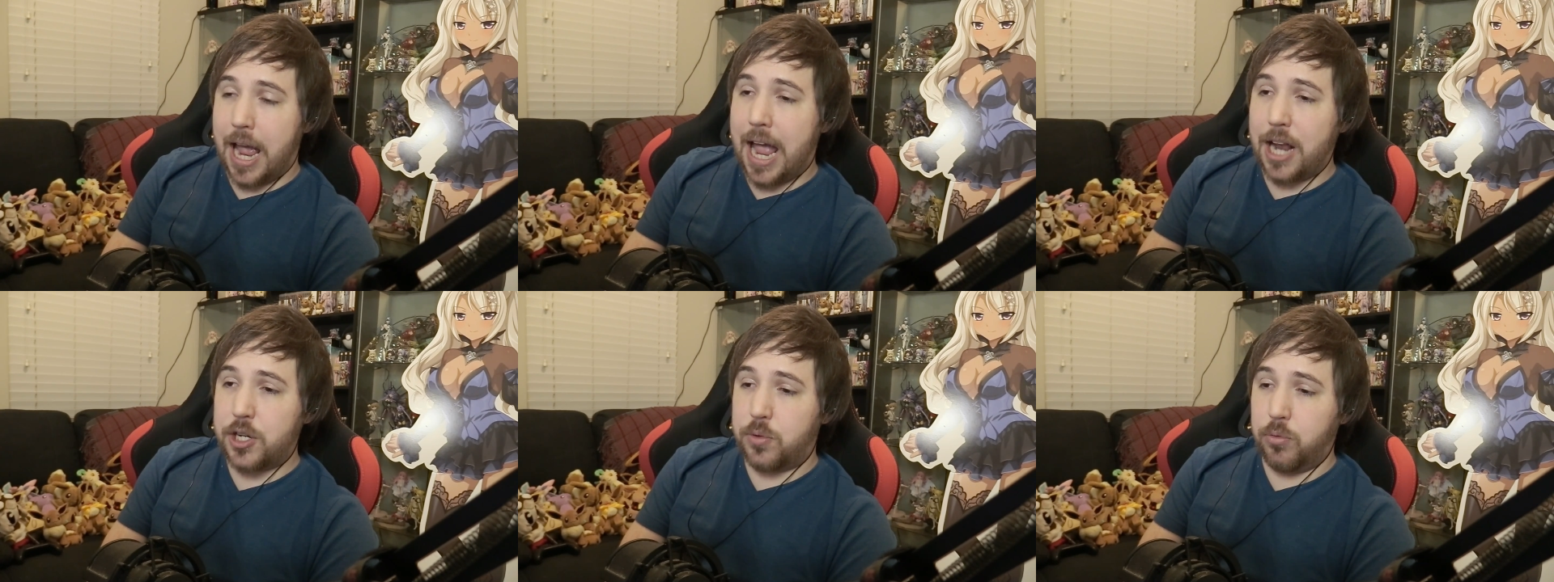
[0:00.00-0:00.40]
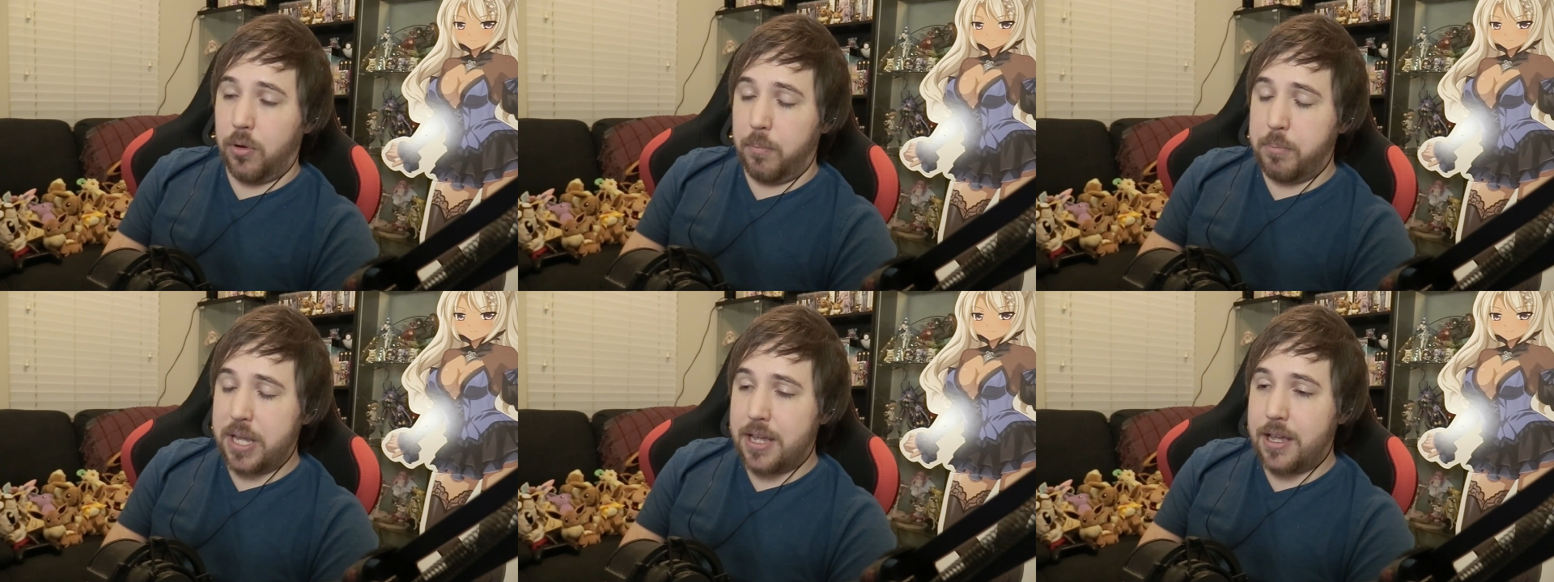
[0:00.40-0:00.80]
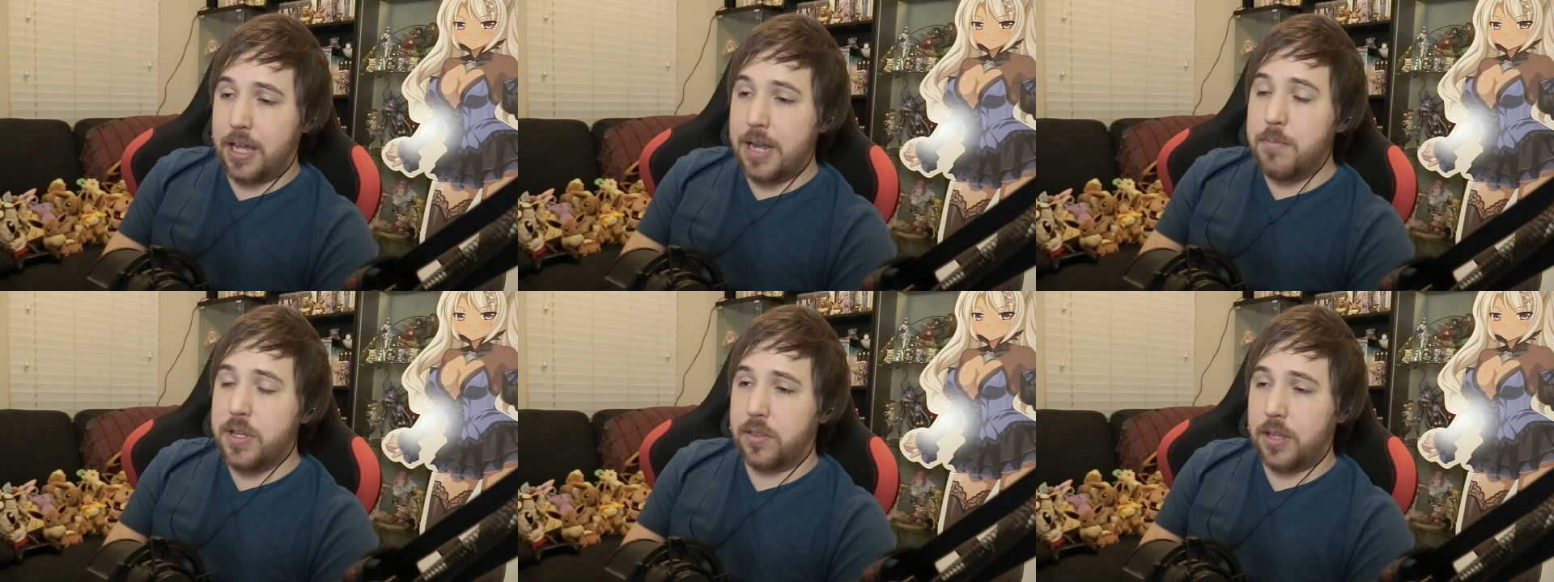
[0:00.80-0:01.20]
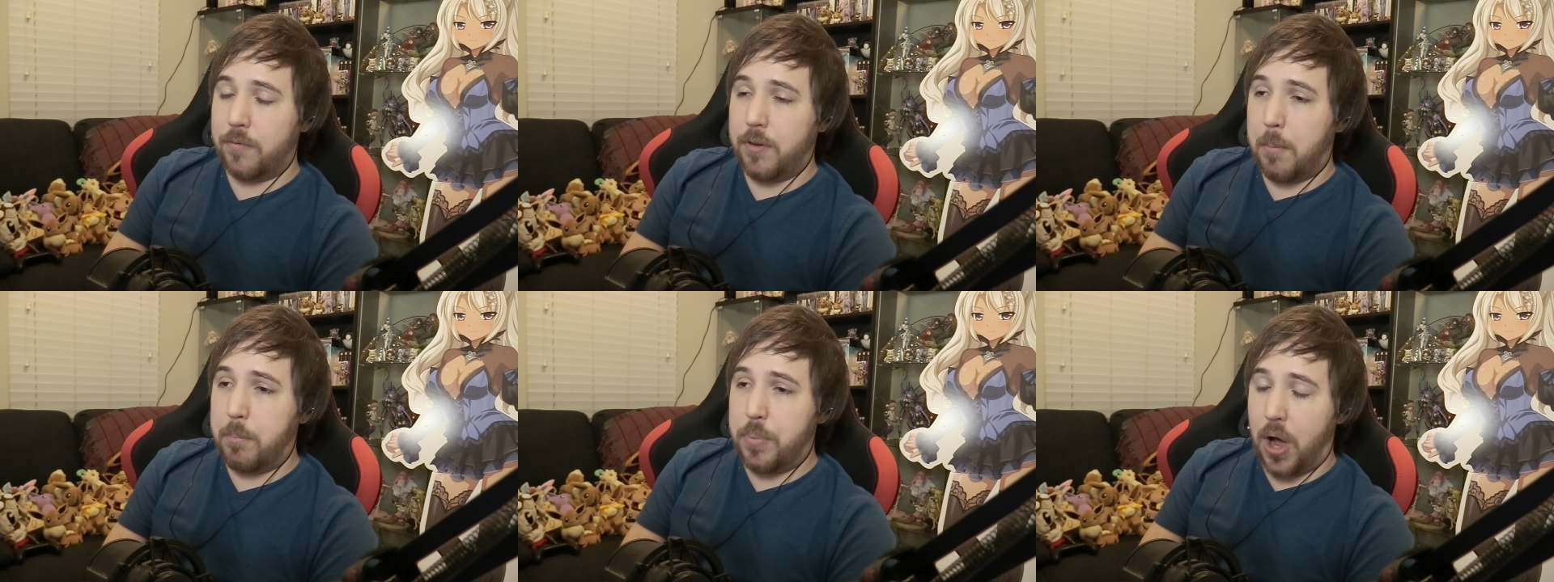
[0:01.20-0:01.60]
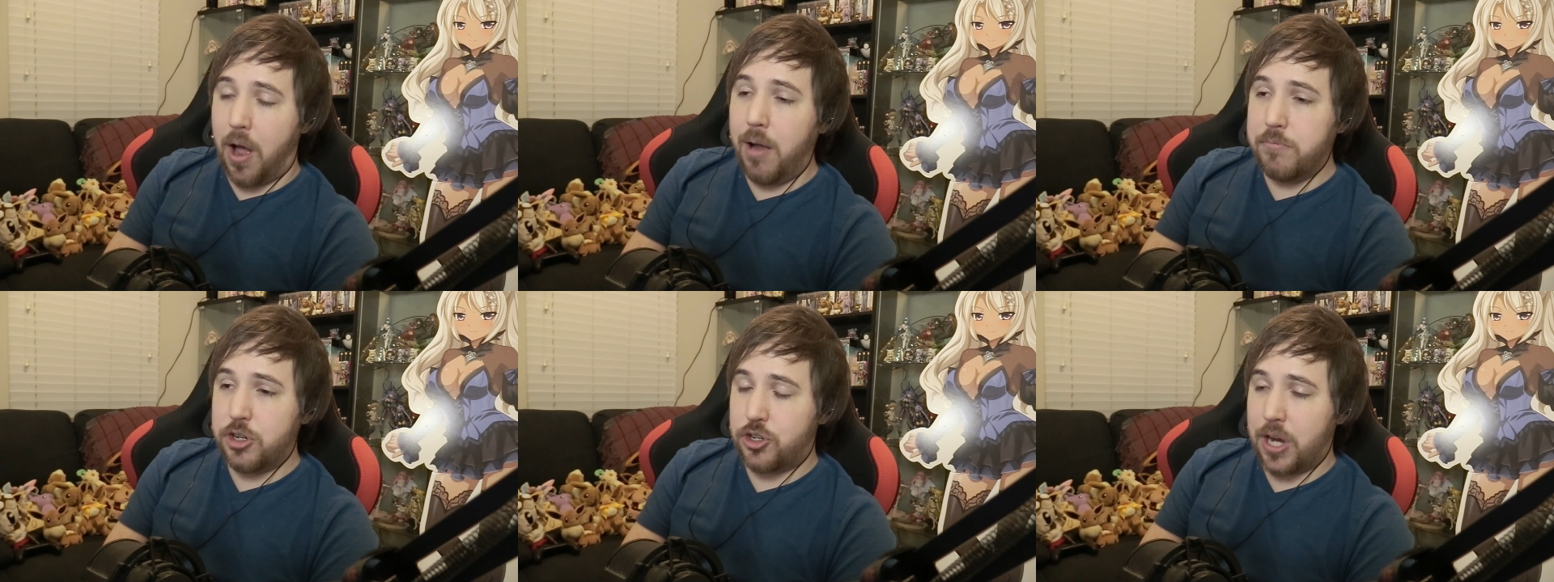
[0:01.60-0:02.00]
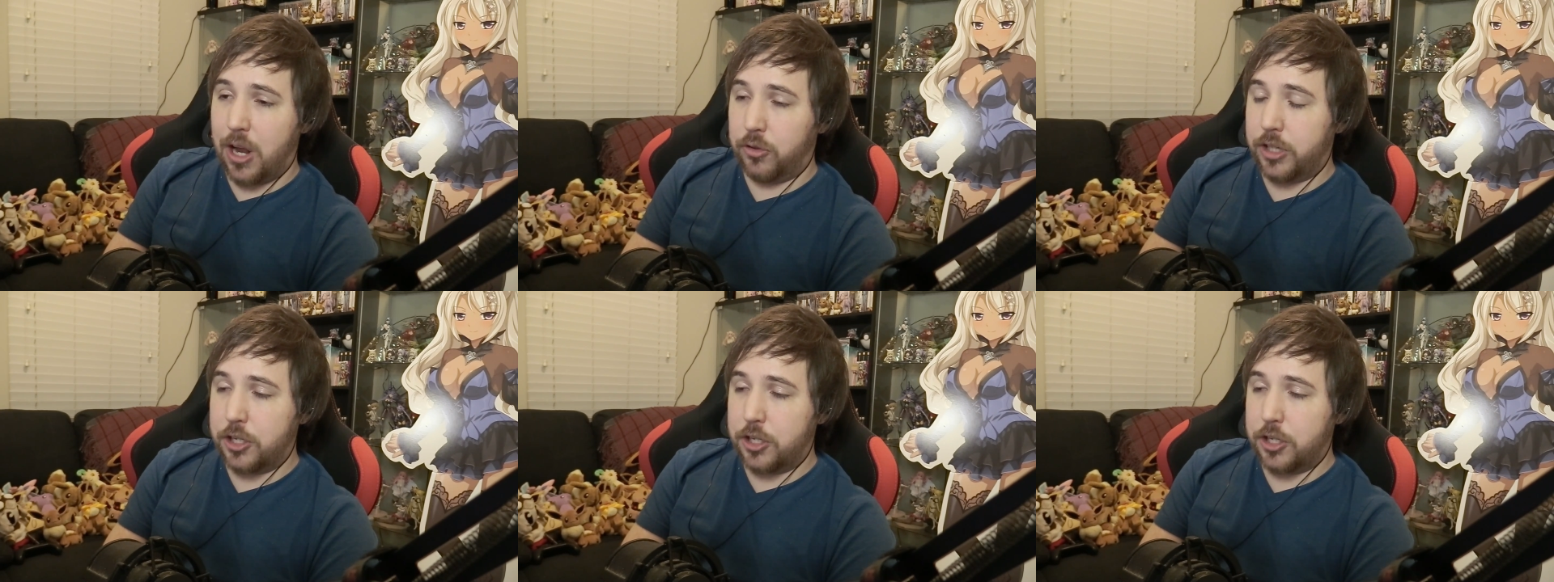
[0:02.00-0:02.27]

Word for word: actual behemoth of a bombshell